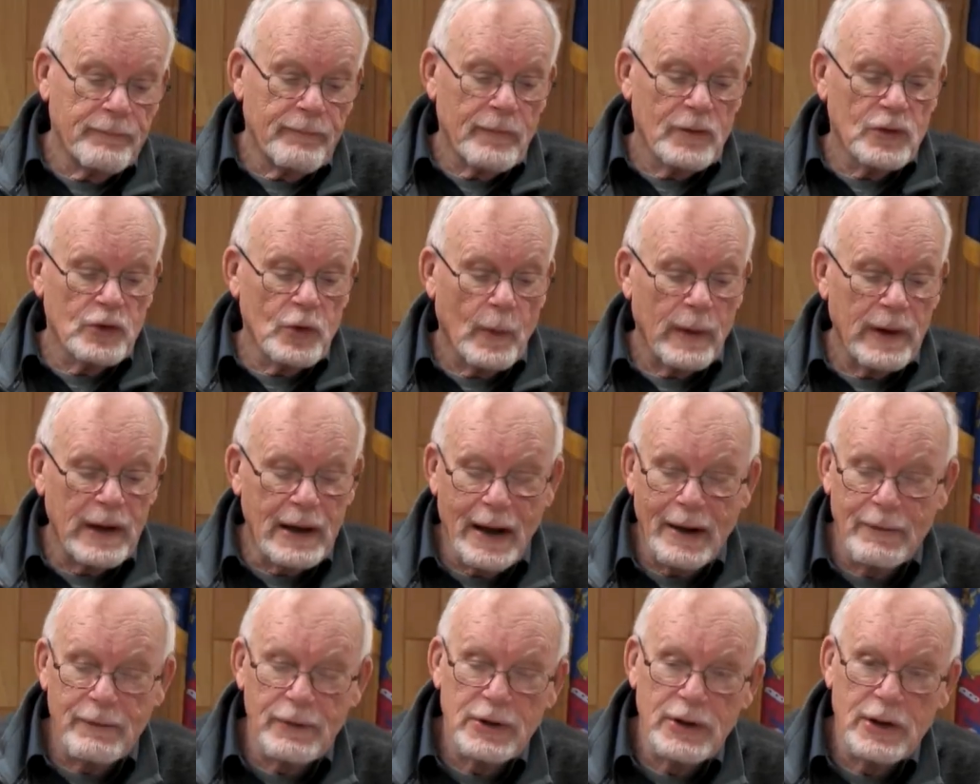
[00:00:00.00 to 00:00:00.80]
So we
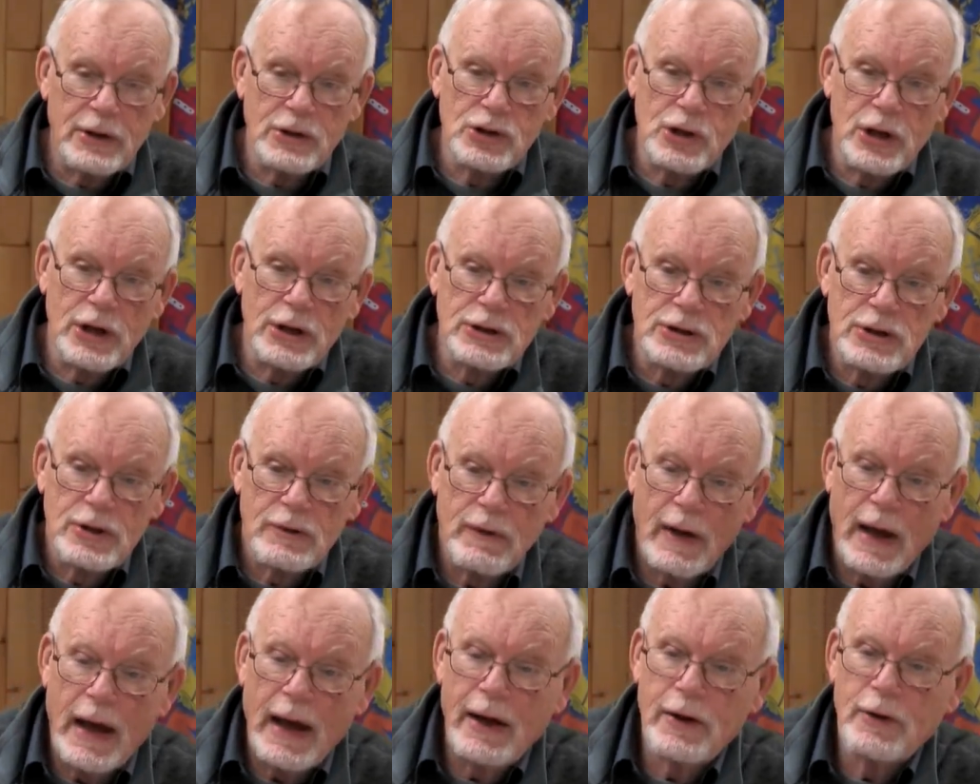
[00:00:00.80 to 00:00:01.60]
covered the change
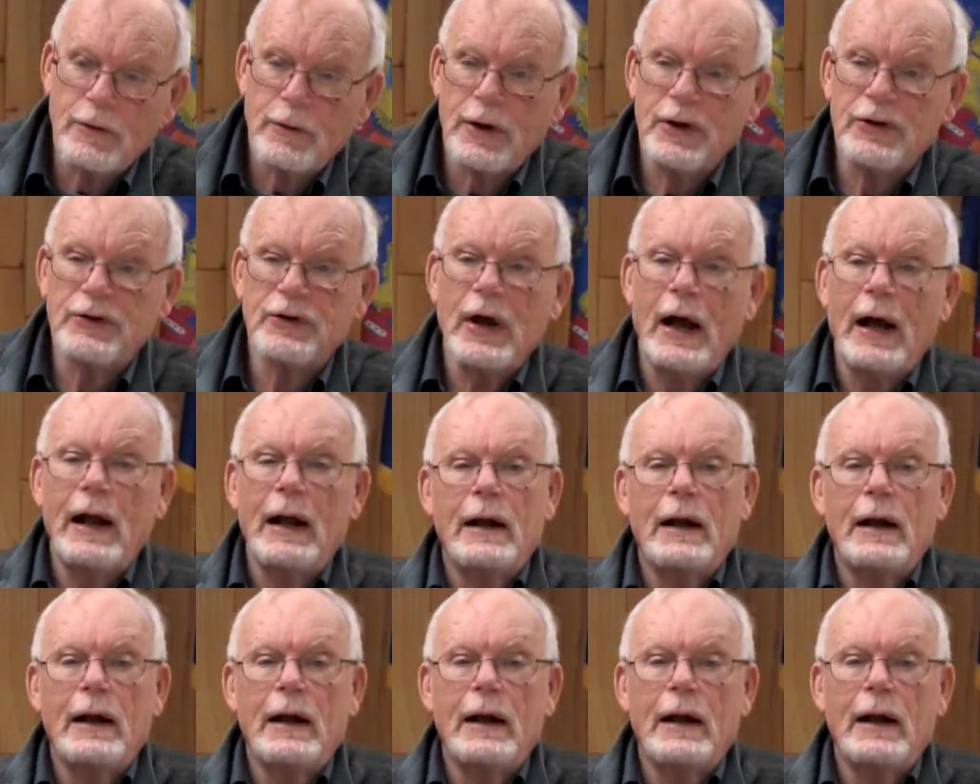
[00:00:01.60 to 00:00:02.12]
of address.